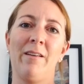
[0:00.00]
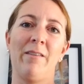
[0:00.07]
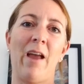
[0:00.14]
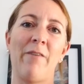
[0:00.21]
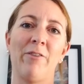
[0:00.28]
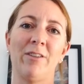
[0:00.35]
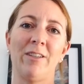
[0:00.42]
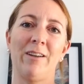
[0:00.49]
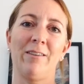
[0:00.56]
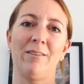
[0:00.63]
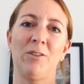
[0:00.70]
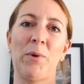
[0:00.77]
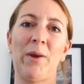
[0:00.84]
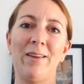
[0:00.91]
Having
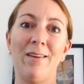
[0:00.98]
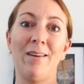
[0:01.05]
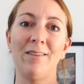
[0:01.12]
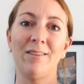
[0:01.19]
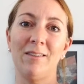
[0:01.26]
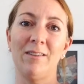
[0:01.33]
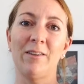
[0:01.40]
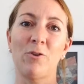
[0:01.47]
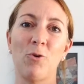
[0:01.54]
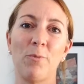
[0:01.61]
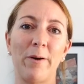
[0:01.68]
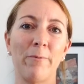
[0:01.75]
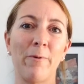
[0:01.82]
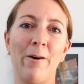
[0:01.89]
done 20 years in the
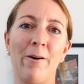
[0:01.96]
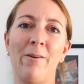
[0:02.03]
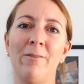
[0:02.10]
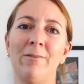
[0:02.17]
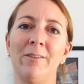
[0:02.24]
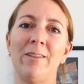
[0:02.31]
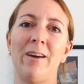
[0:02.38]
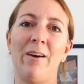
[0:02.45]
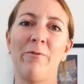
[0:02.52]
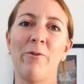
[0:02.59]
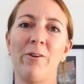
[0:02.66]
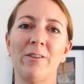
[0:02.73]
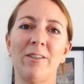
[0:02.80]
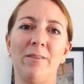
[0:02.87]
corporate world,
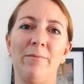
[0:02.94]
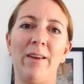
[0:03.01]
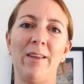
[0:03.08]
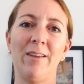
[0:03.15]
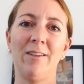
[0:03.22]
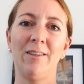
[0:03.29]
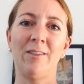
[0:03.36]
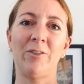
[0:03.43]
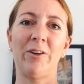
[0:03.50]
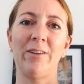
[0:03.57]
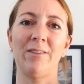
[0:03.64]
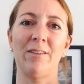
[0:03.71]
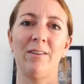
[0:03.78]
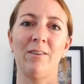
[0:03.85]
I've worked in many
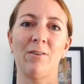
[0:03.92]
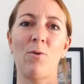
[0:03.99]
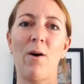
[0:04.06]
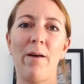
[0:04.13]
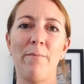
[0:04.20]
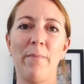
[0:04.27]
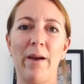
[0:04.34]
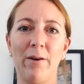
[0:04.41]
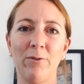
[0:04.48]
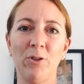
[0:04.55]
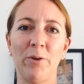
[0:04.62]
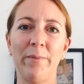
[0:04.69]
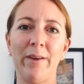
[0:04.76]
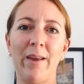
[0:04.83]
industries that are quite male
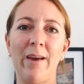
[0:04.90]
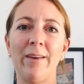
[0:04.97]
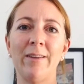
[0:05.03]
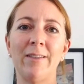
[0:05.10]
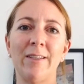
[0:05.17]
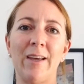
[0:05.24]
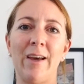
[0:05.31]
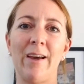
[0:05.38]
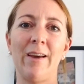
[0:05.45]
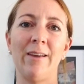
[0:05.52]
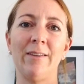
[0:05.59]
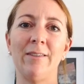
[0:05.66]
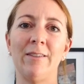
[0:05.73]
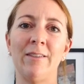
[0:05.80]
dominated,
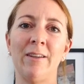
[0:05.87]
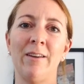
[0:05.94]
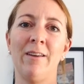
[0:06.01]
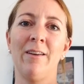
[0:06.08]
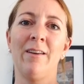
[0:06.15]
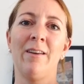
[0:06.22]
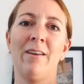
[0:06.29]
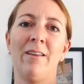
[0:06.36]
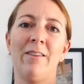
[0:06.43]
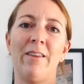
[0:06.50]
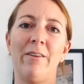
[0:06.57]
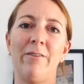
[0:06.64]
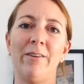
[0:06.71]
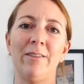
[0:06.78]
and
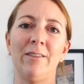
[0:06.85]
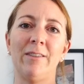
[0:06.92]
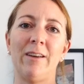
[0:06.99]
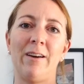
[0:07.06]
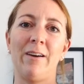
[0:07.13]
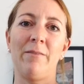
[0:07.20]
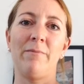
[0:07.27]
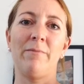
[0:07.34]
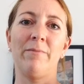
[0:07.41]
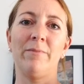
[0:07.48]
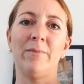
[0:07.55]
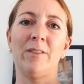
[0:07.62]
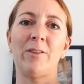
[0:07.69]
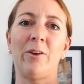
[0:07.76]
there is
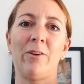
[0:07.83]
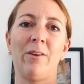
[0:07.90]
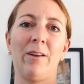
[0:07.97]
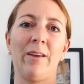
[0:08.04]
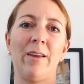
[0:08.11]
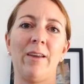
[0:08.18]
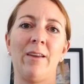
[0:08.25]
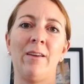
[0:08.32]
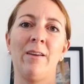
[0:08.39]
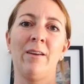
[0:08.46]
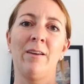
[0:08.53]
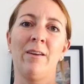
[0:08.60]
certainly